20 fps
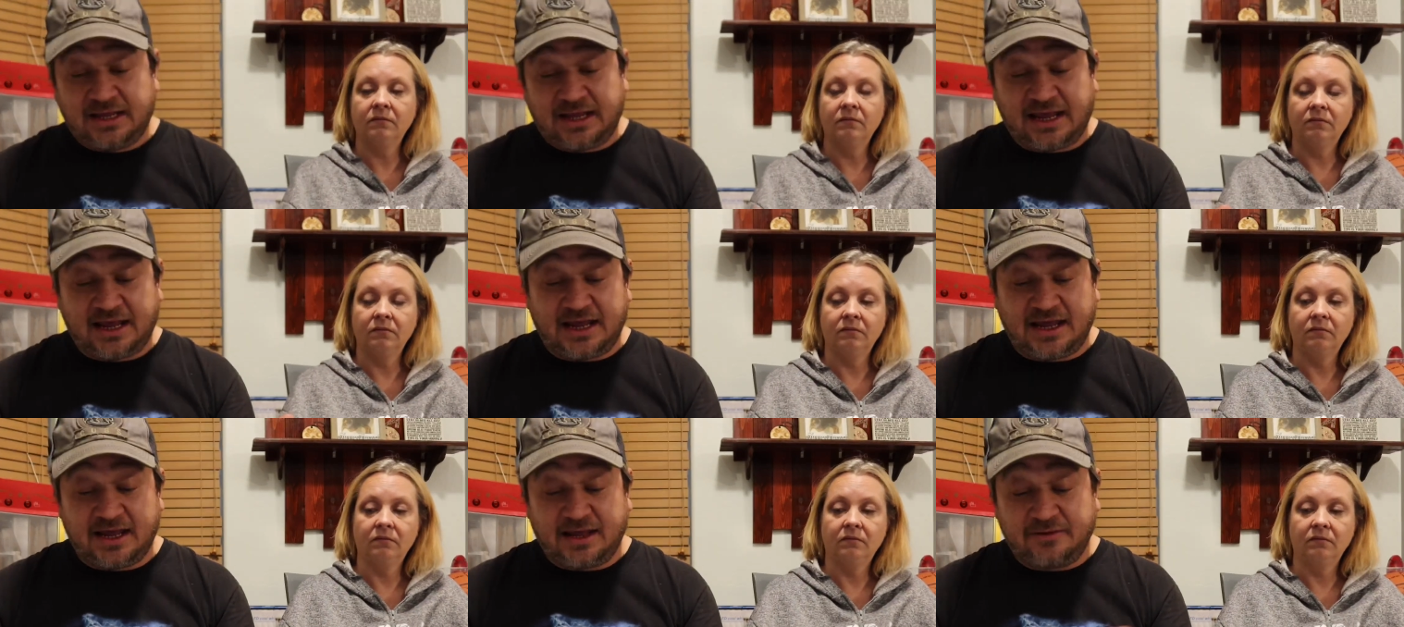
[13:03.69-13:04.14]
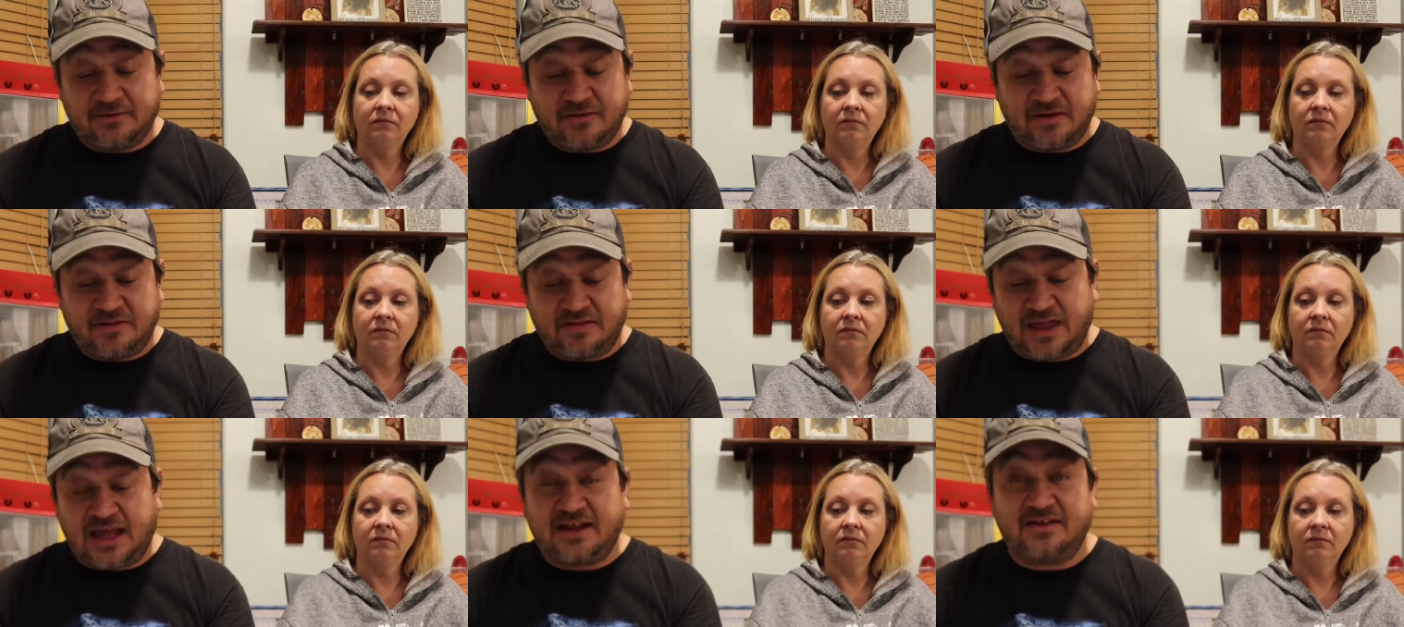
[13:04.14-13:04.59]
Speaker 1: And,
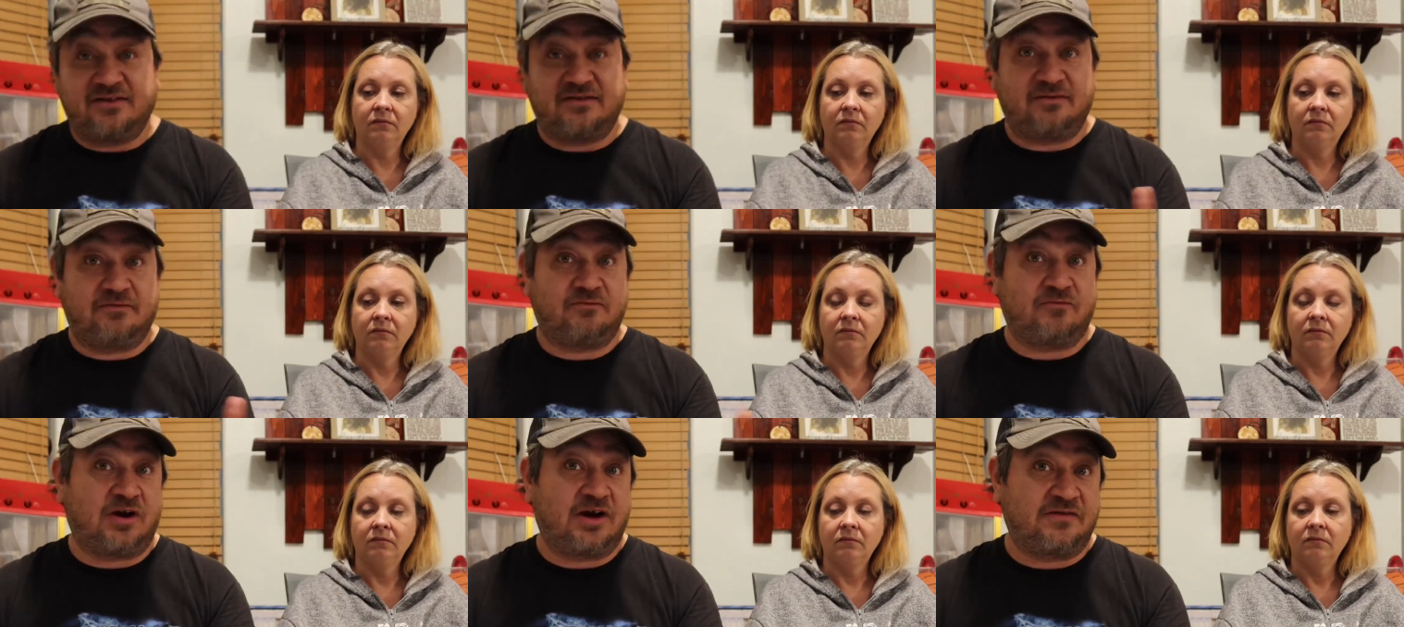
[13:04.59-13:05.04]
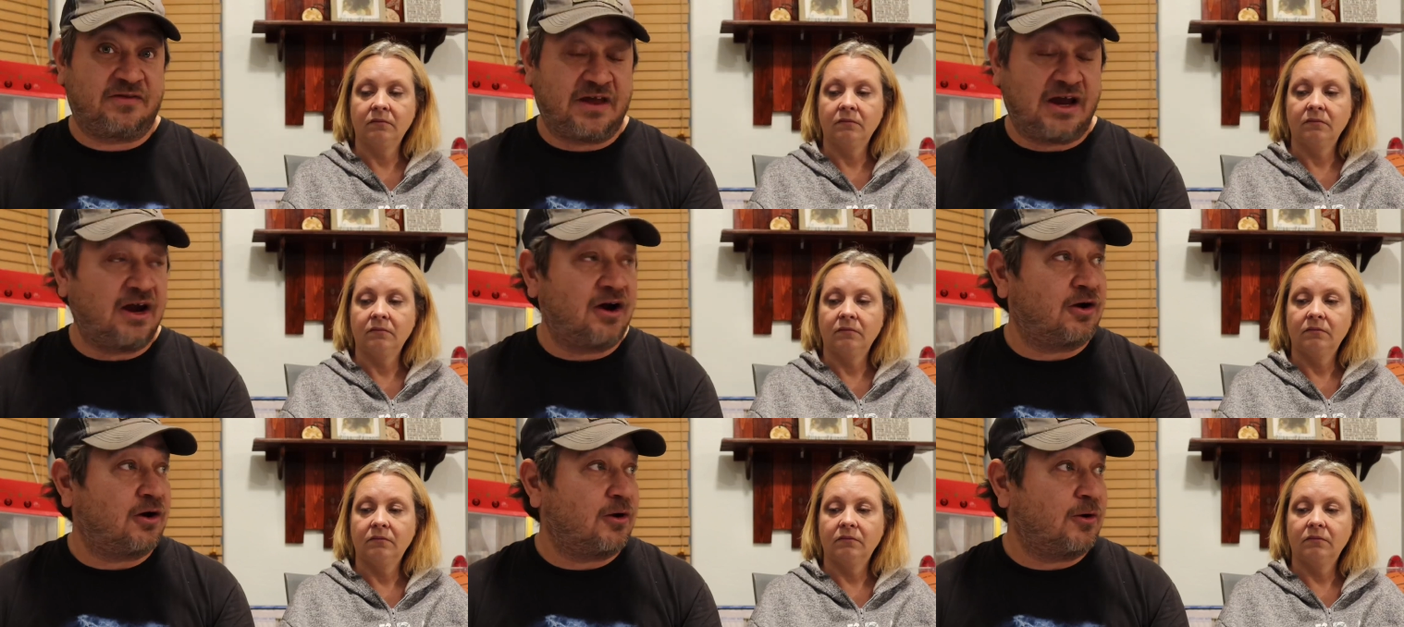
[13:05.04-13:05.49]
and that right
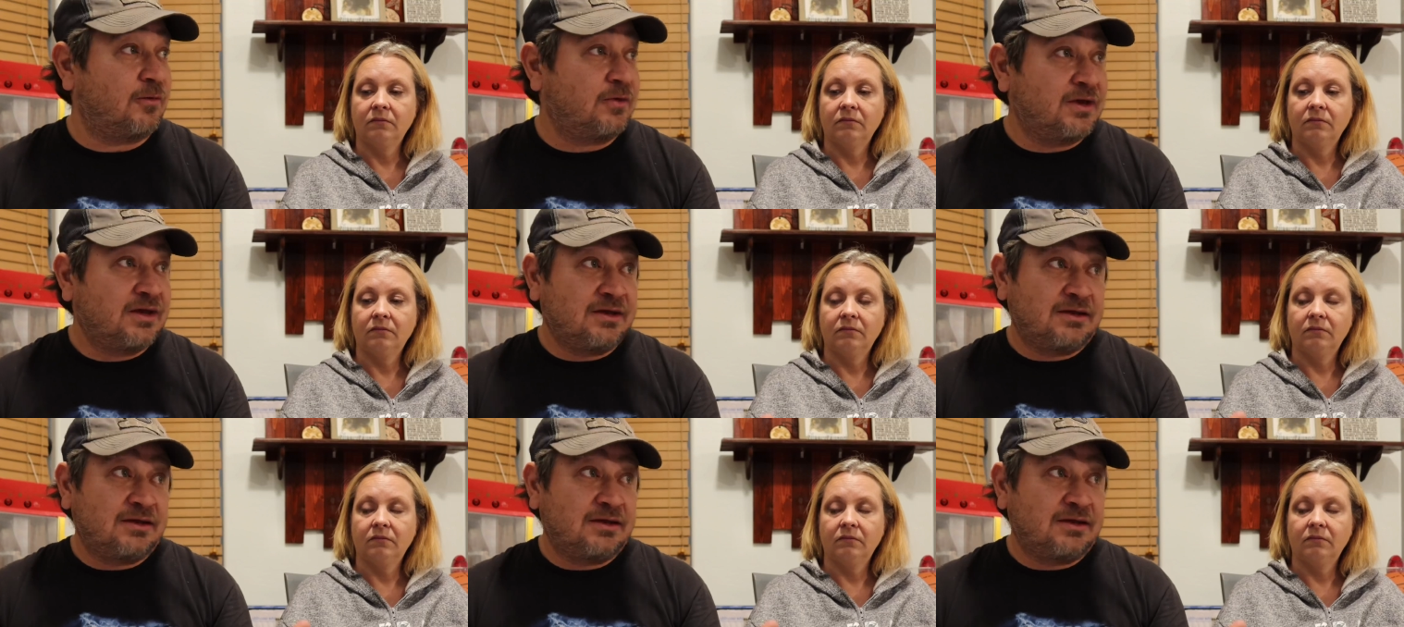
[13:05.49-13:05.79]
there,